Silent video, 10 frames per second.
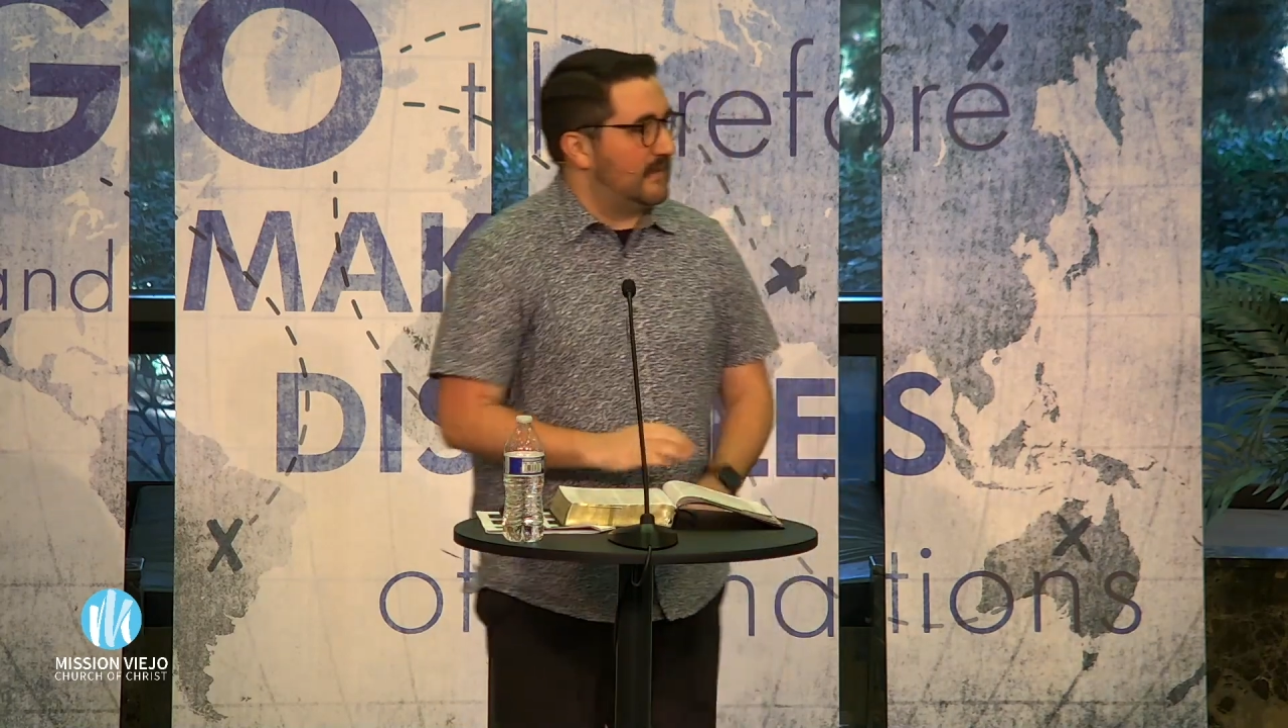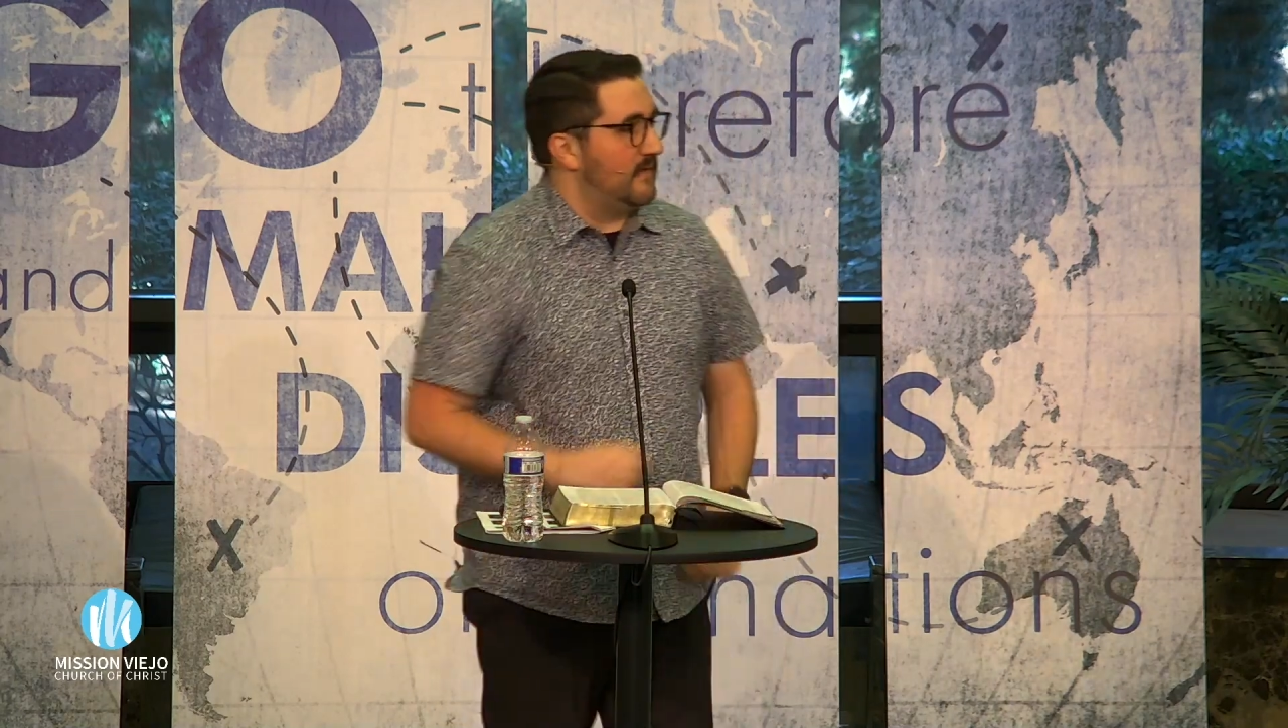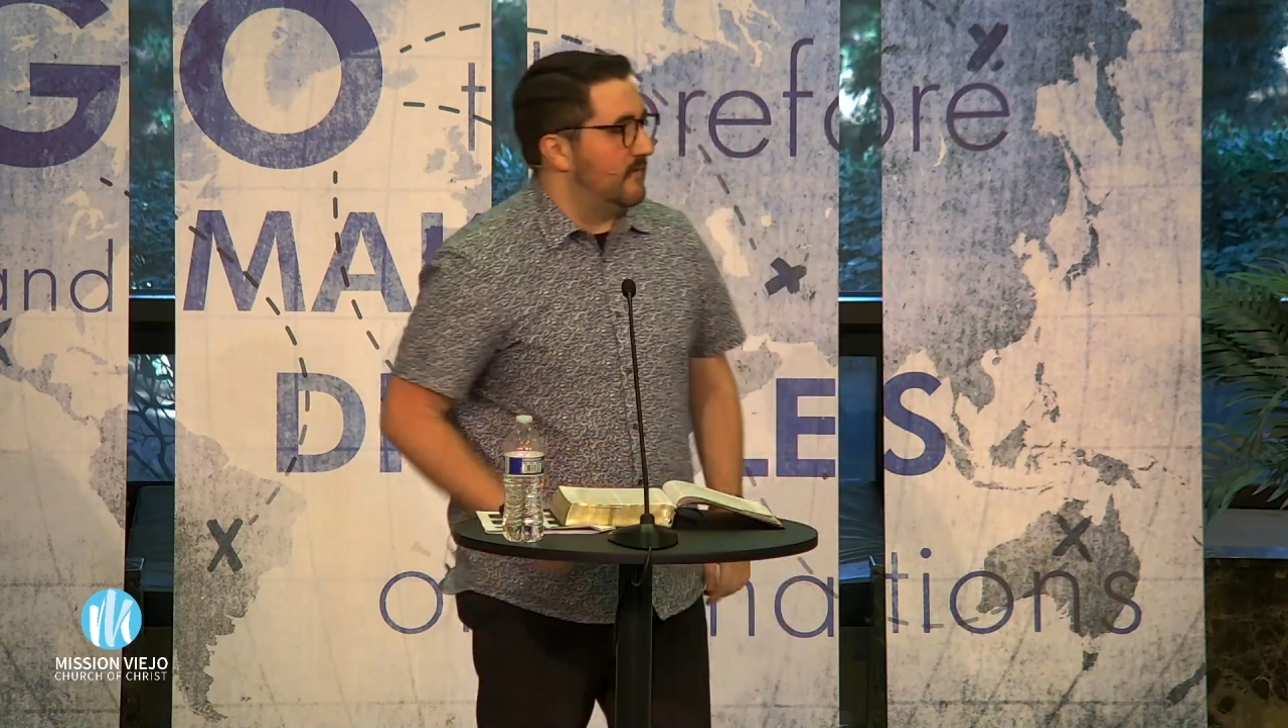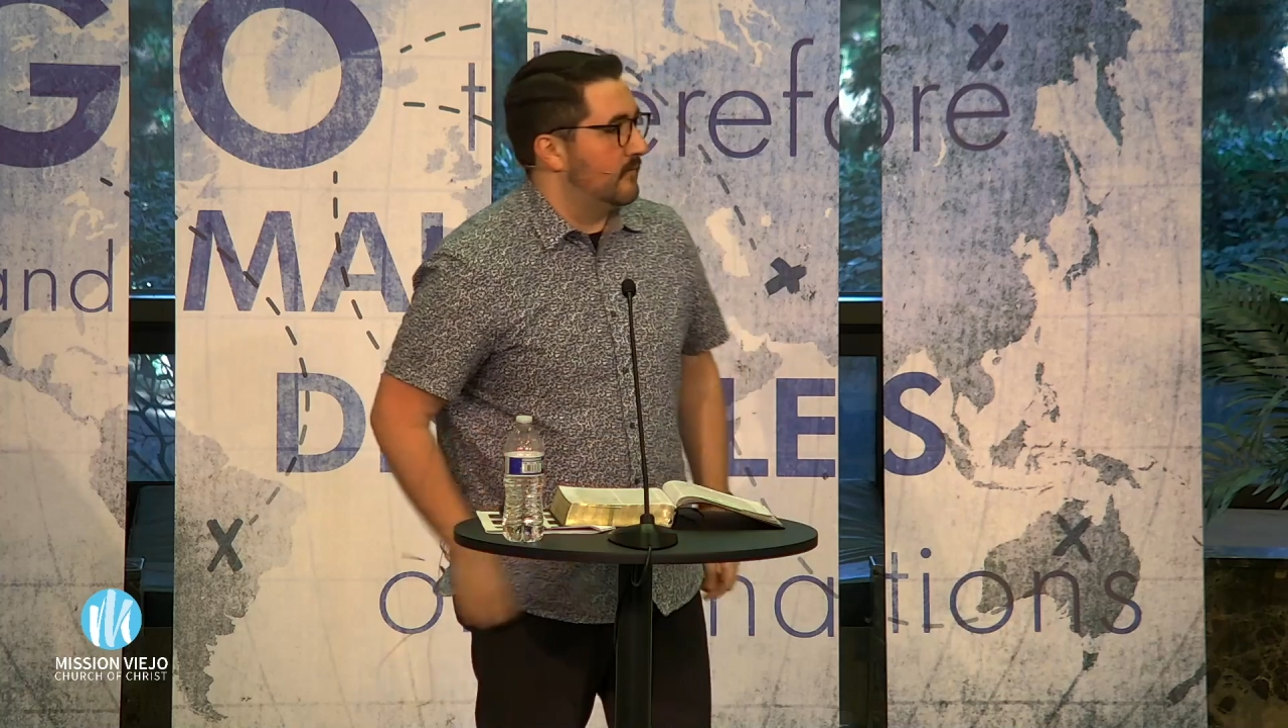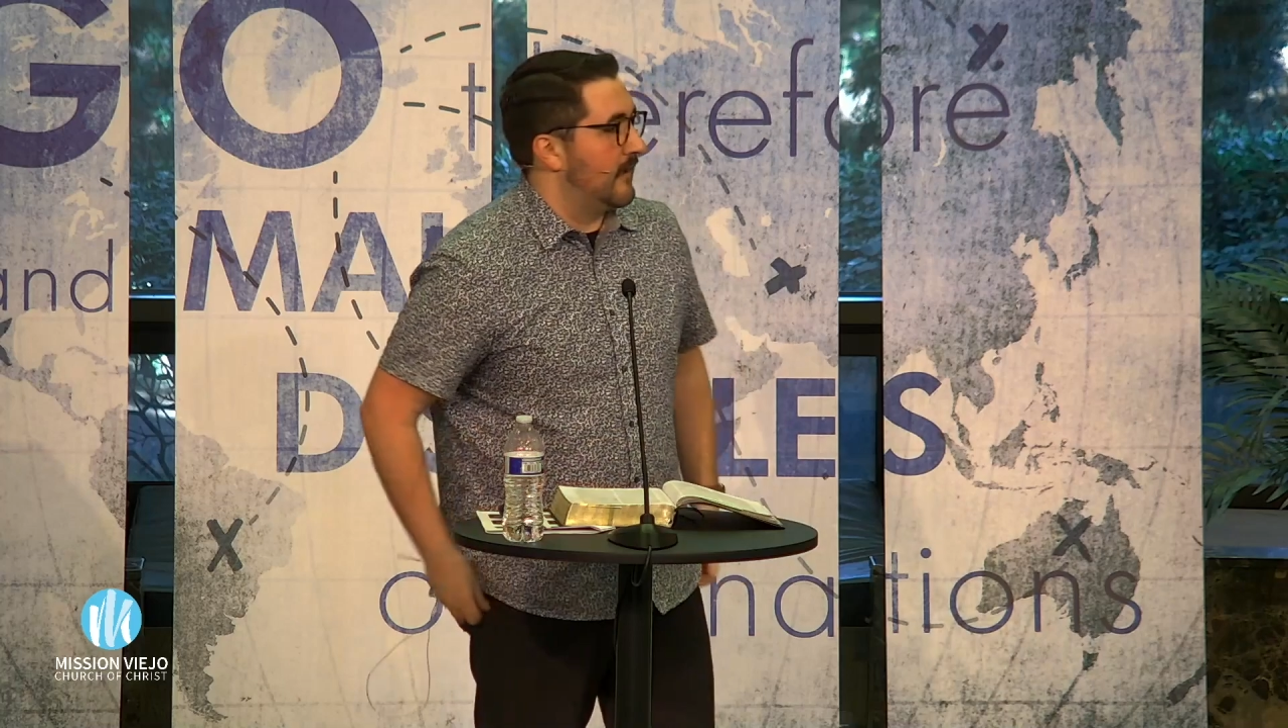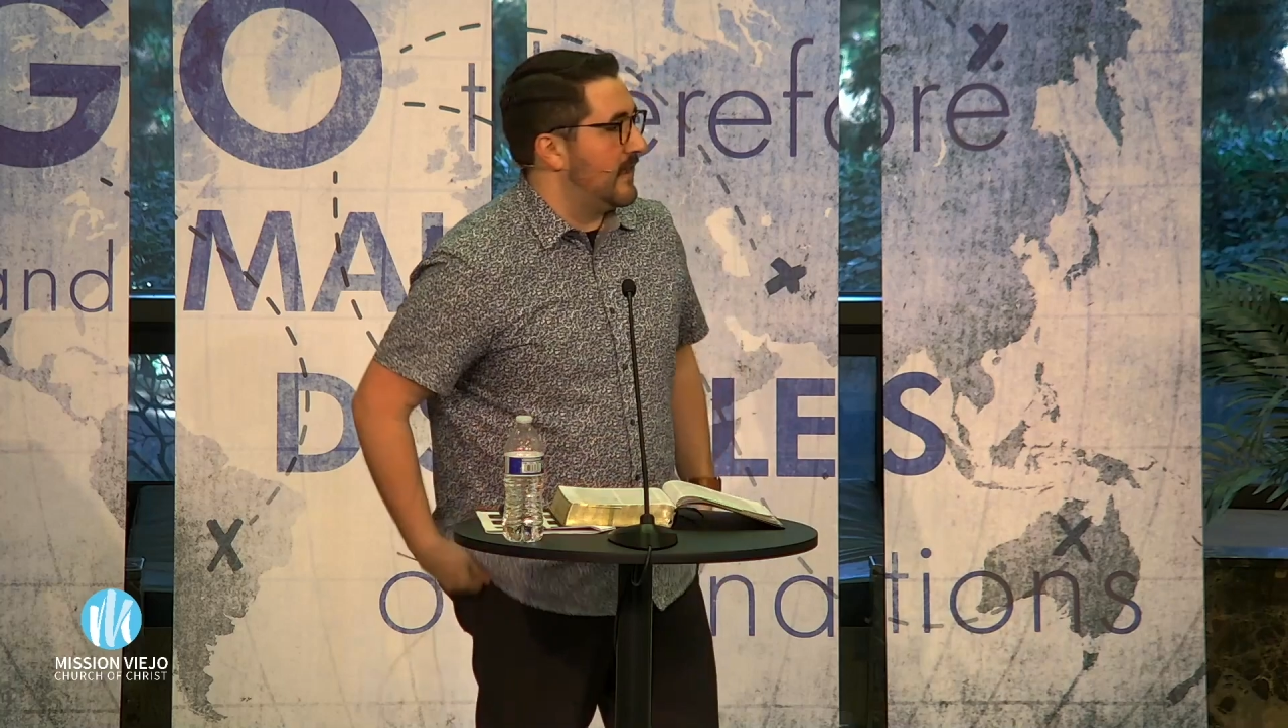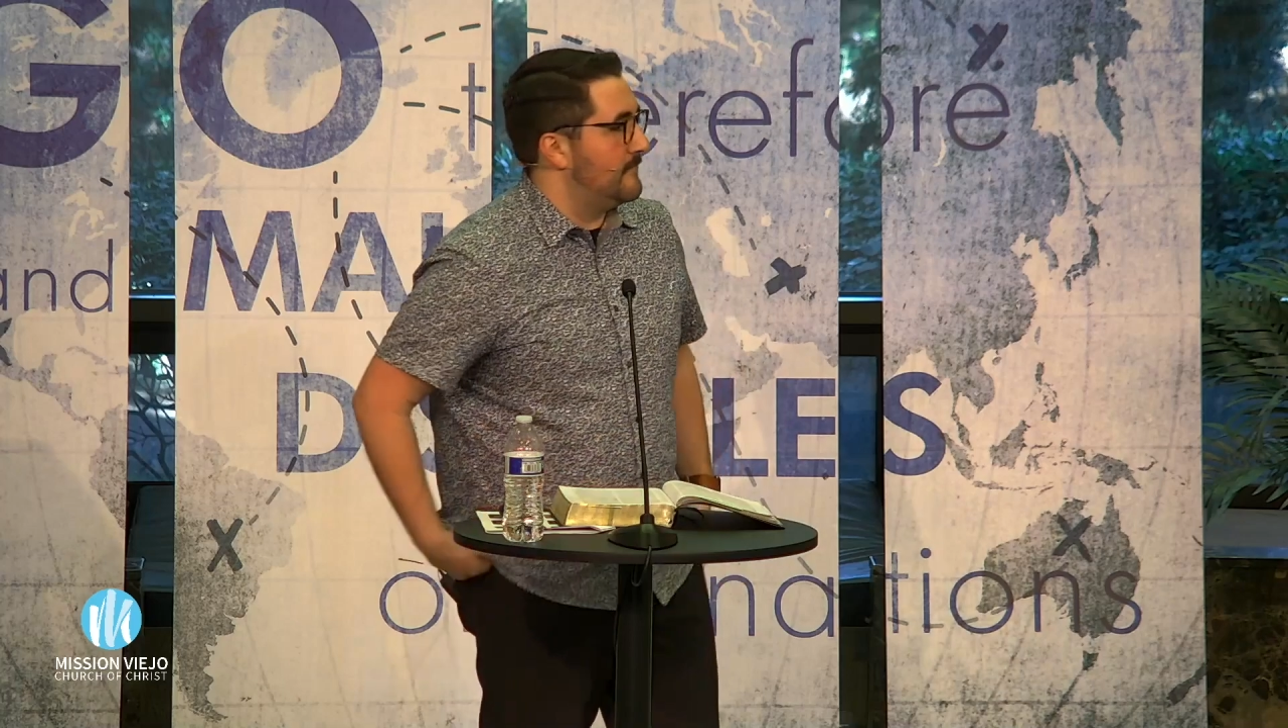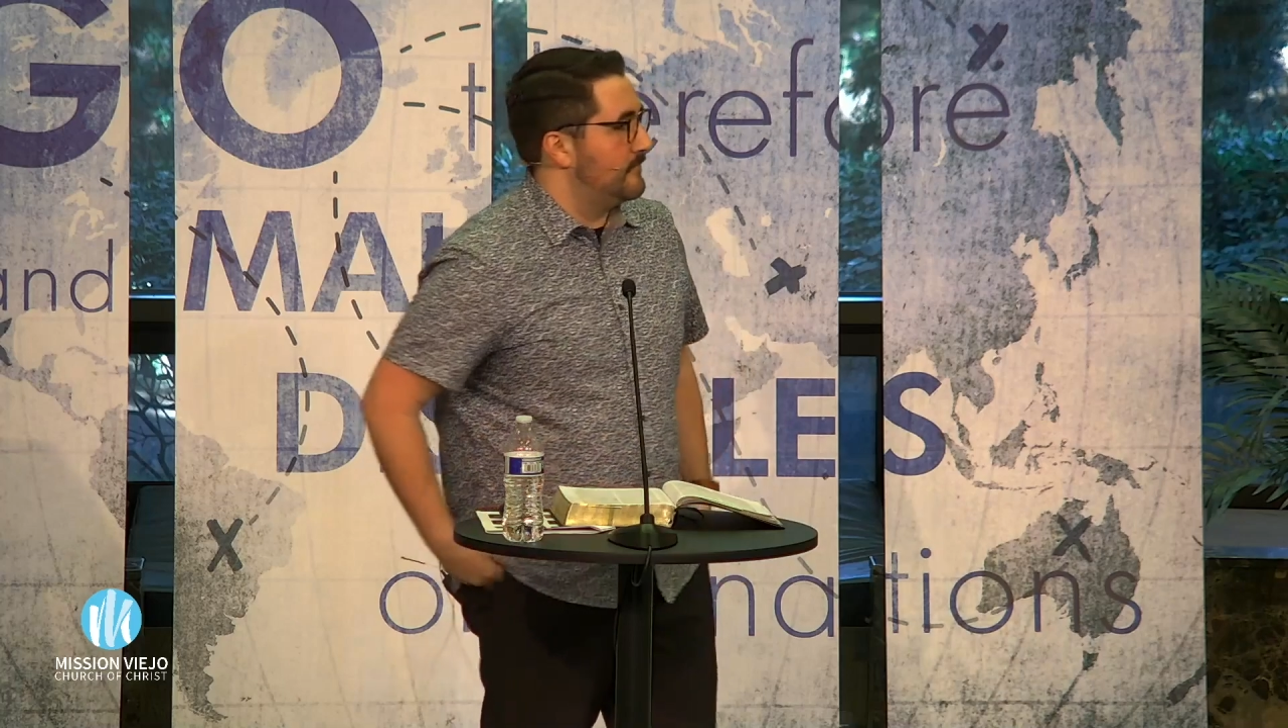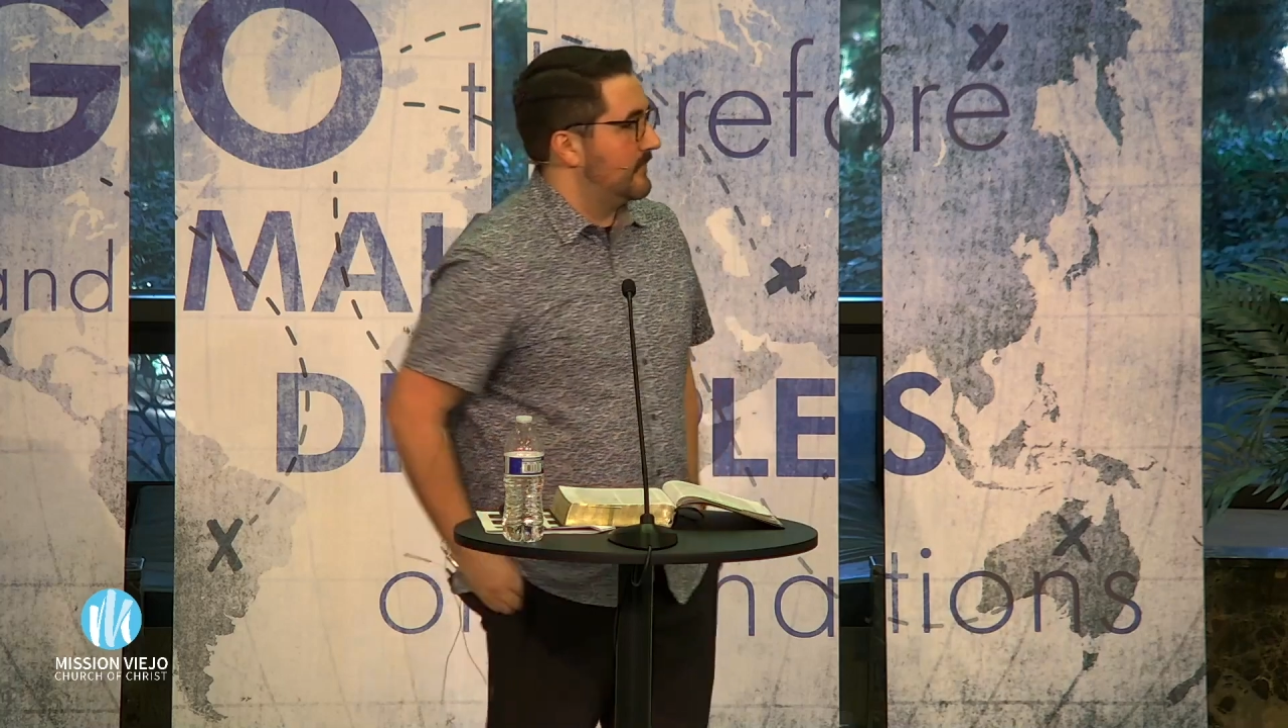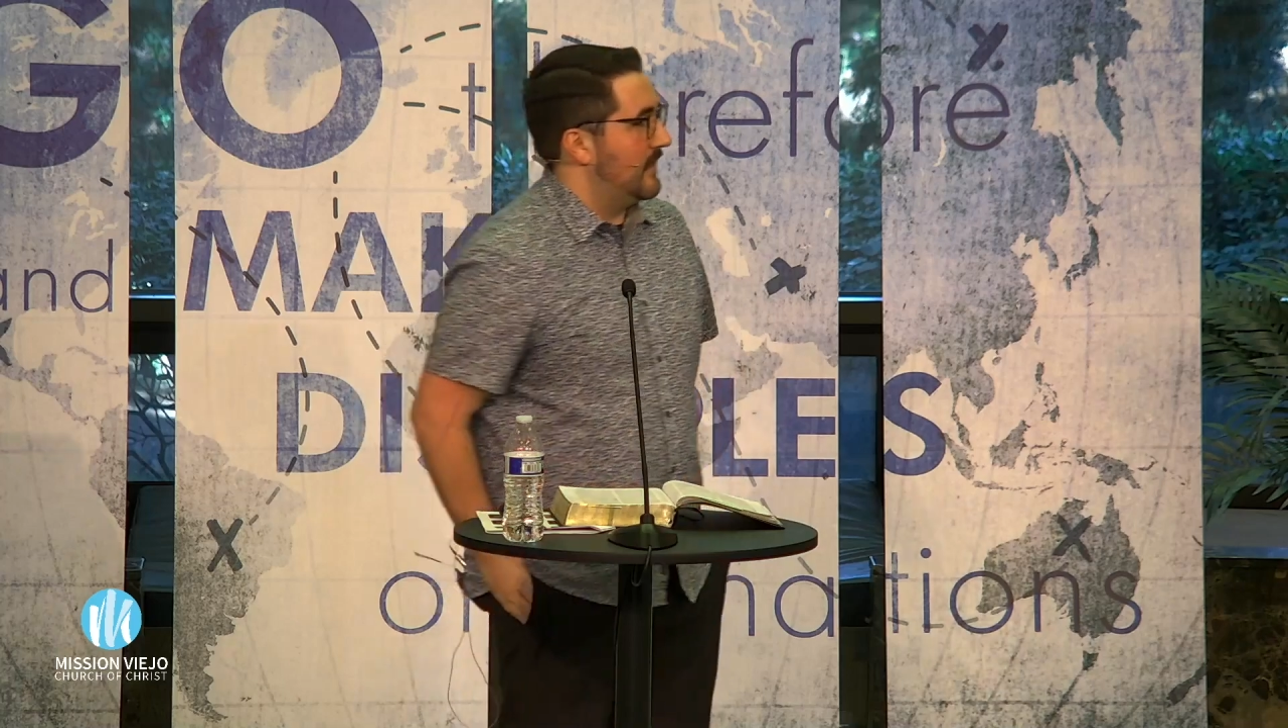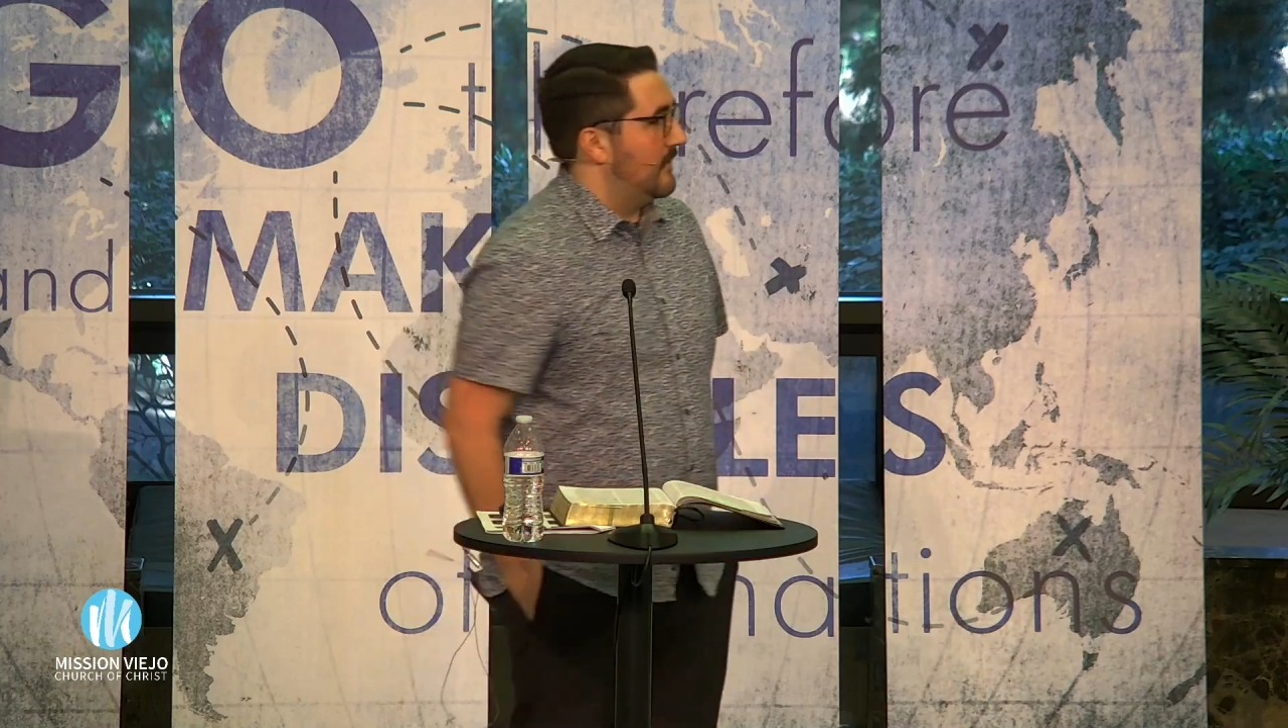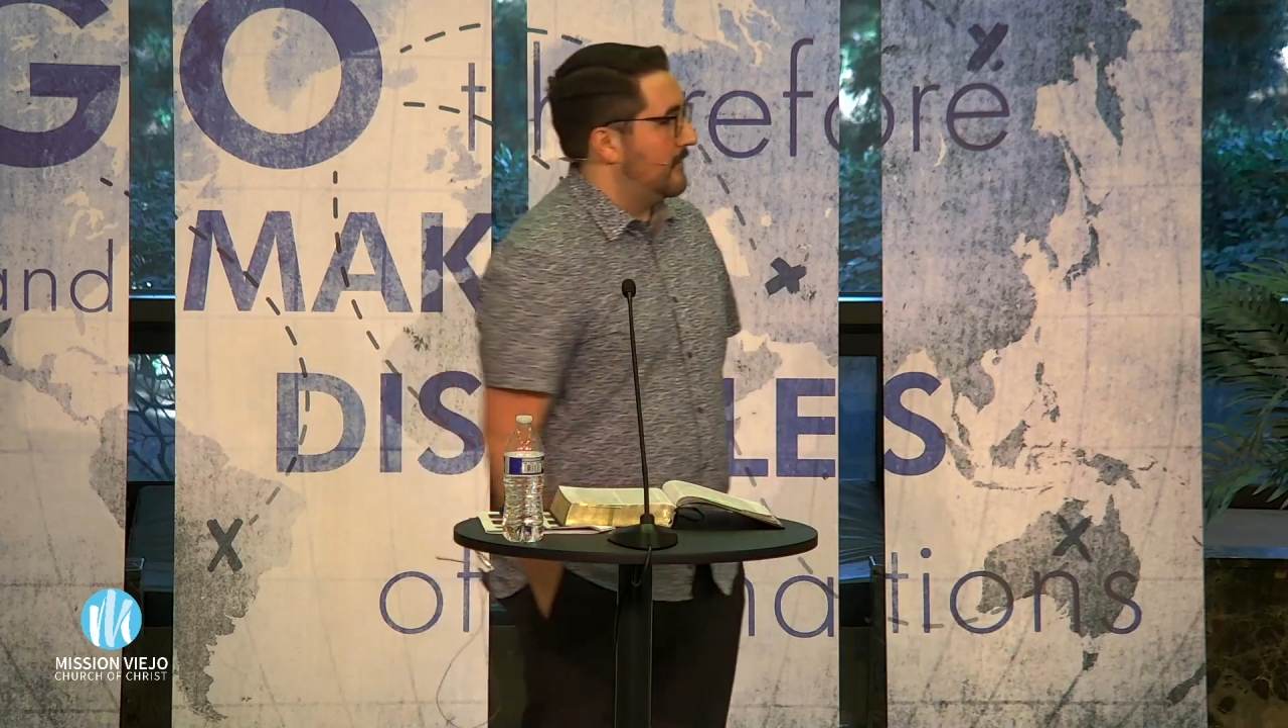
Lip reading: is given, right?